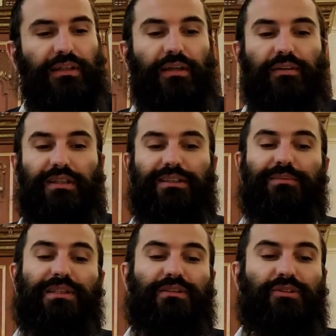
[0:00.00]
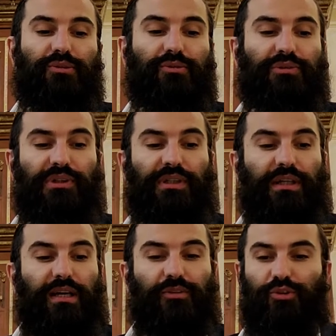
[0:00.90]
I'm gonna explain to you
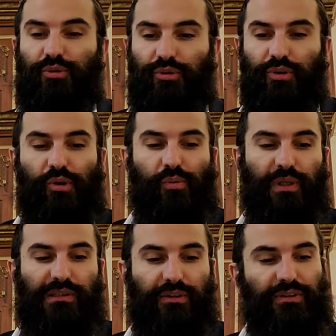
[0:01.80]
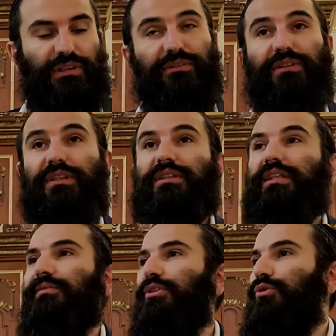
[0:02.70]
how the shulchan aruch works. Also,
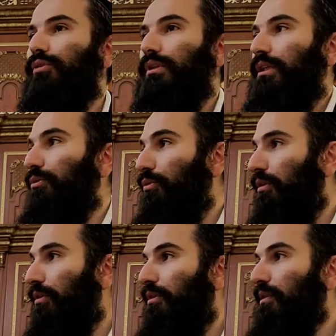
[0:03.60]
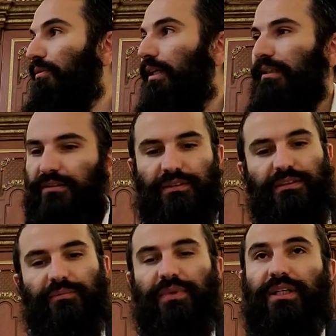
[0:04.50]
you have the shulchan aruch, right? He's
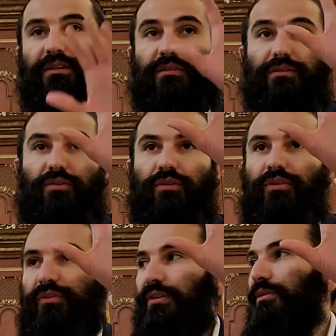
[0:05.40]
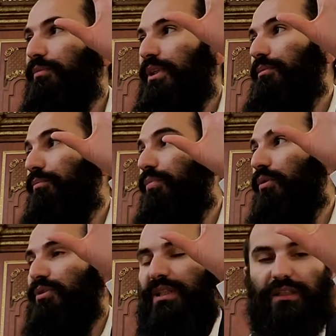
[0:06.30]
the main author, the main
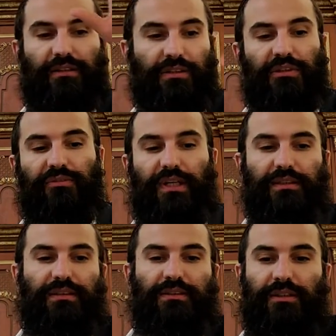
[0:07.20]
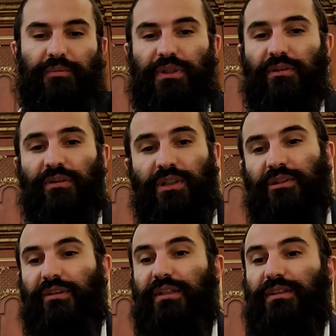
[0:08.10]
pasuk, right? He's in the middle.
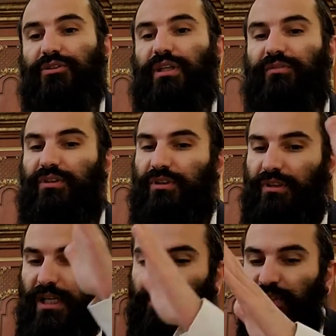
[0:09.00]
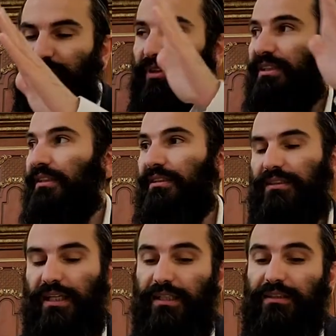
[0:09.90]
And then you have the commentaries on the
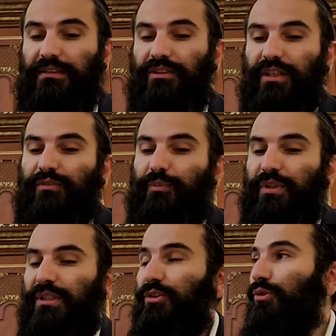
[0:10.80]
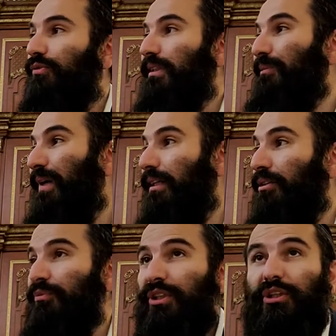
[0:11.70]
side, and then you have the Pitchei Tshuva on the
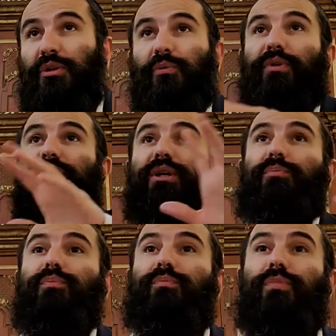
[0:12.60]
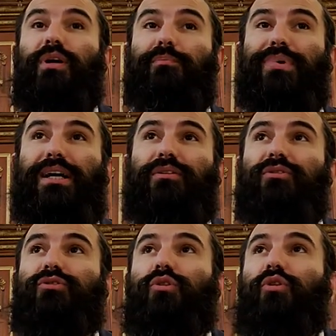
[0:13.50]
bottom, where he
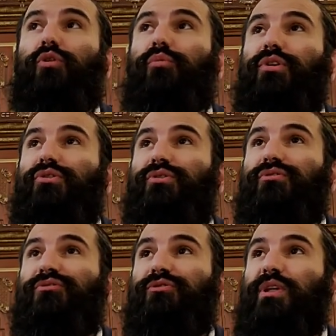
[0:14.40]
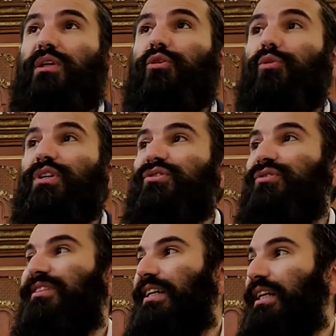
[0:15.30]
compiles a whole bunch of
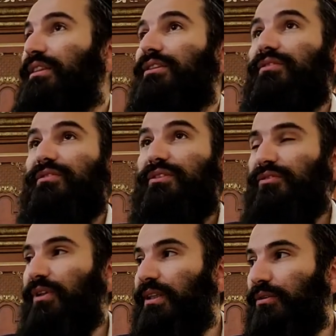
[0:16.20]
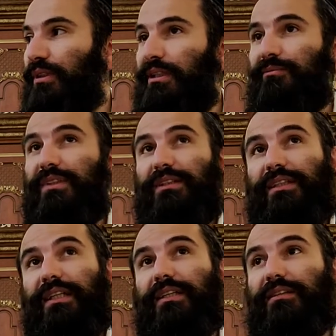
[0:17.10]
questions and answers from different Gidolim that
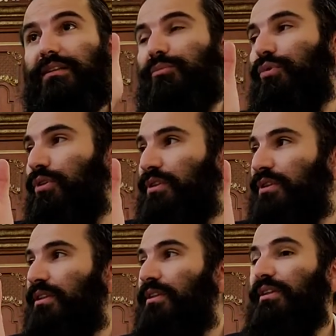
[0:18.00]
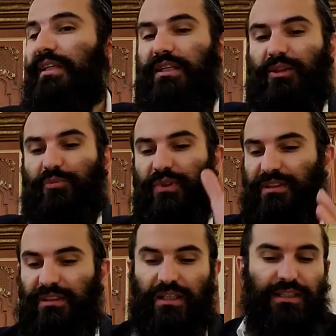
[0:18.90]
they had in their books, and he
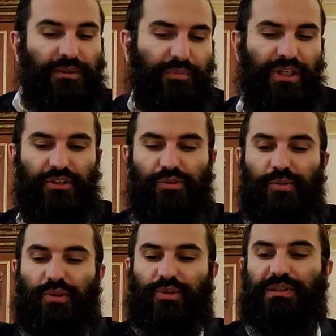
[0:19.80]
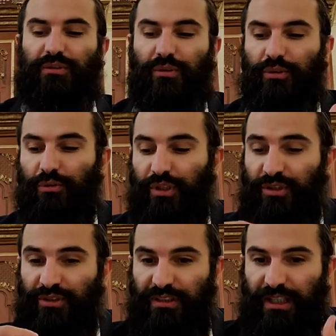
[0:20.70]
brings it on the page so you could see all the
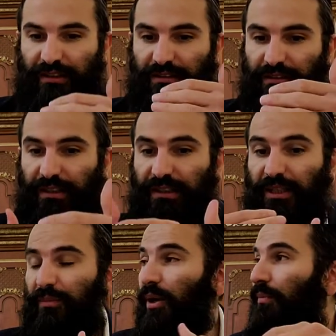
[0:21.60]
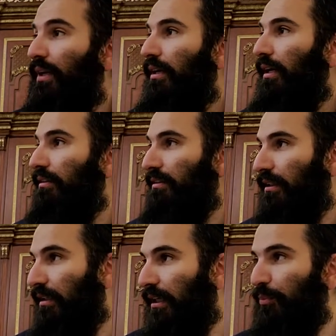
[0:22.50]
questions and answers that came up on this
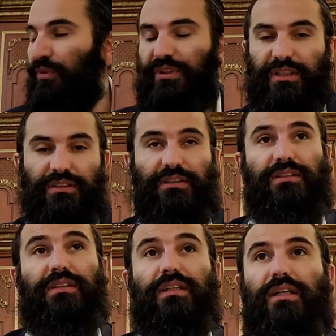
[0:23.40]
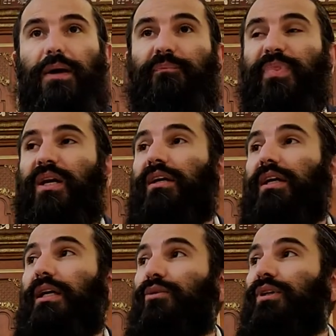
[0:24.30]
halakha pertaining to this halakha.
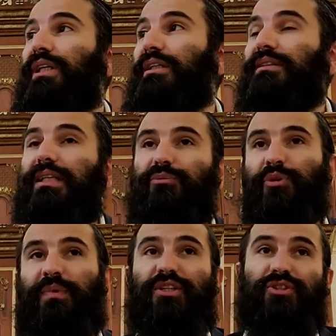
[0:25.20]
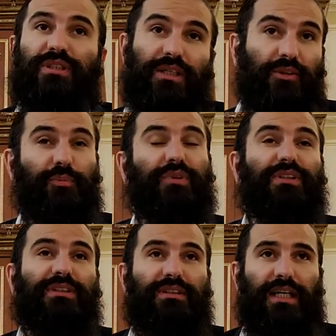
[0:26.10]
And onen is that we mentioned that when a
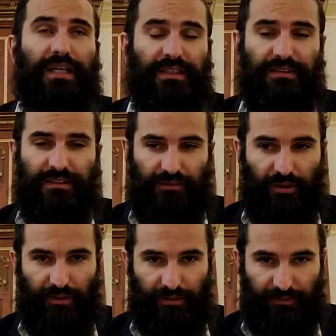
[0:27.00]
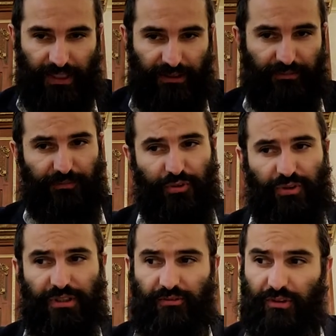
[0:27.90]
person dies, right? We
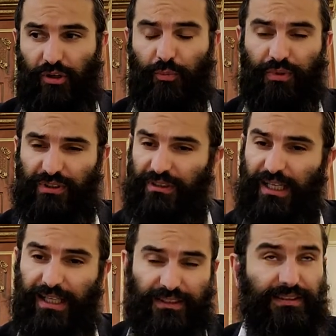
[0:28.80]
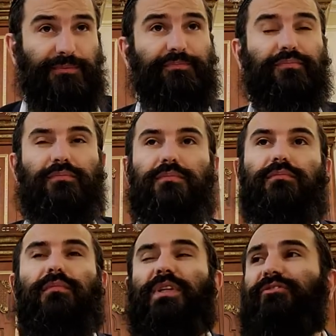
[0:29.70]
should never know, person dies.
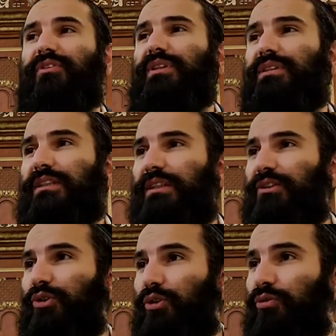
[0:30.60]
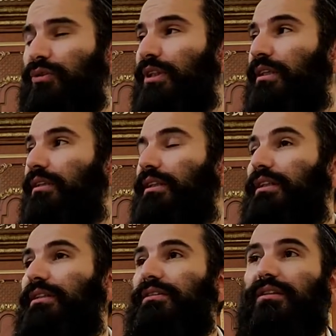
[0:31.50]
First thing they do
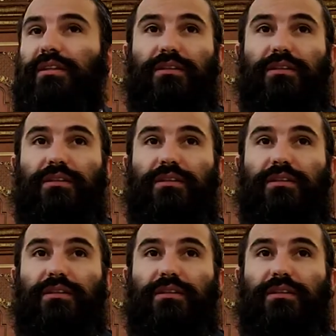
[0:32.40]
is